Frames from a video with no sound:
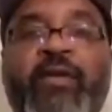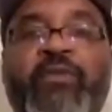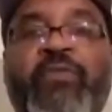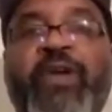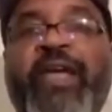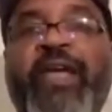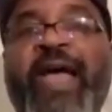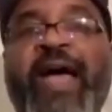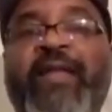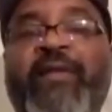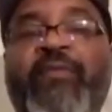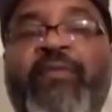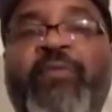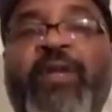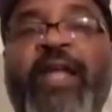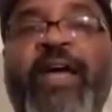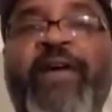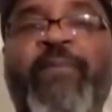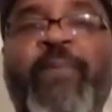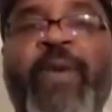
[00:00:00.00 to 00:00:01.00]
Ray Allen,
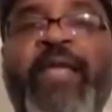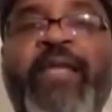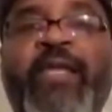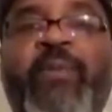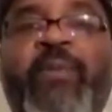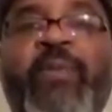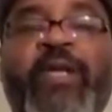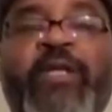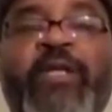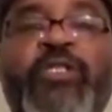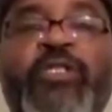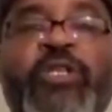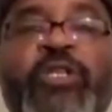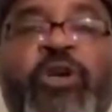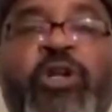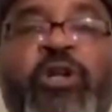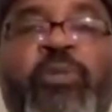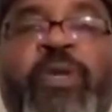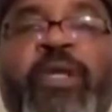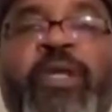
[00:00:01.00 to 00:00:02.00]
when I met him at a
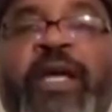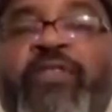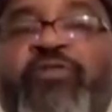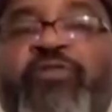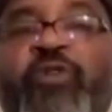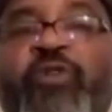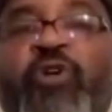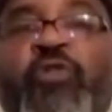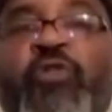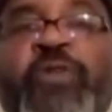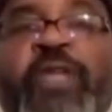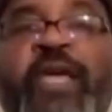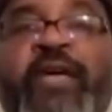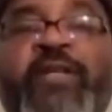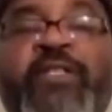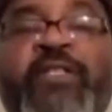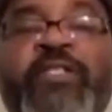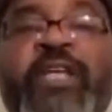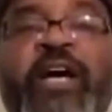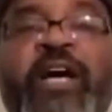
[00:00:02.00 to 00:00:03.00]
tournament, I drove
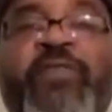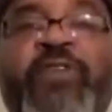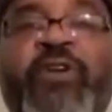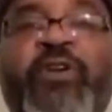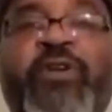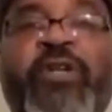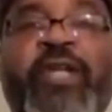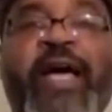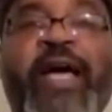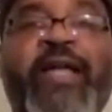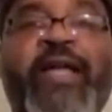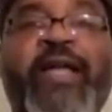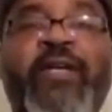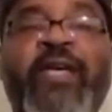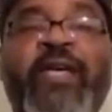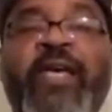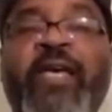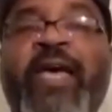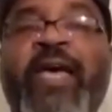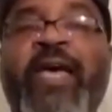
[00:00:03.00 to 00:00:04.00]
down to South Carolina,
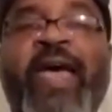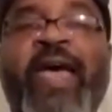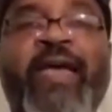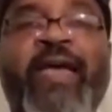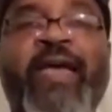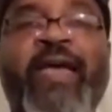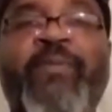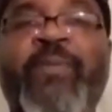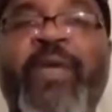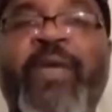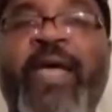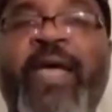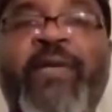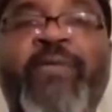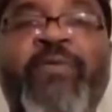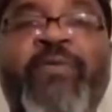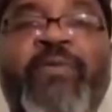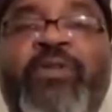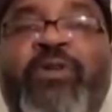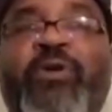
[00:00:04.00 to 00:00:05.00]
had
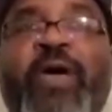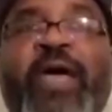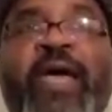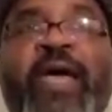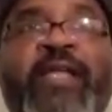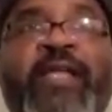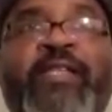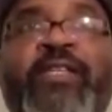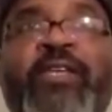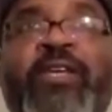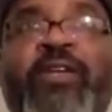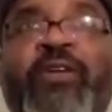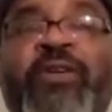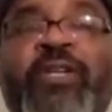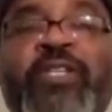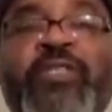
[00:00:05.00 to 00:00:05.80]
dinner.